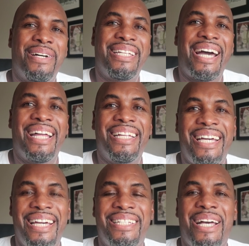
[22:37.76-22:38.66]
but not
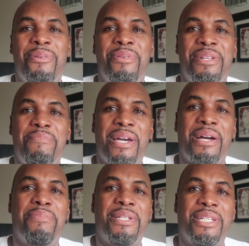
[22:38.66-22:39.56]
least, I want to big
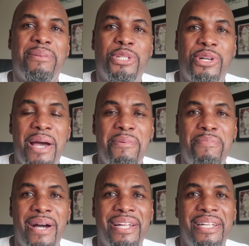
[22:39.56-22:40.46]
up a subscriber
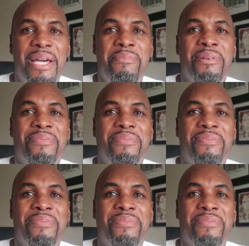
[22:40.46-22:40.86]
by the name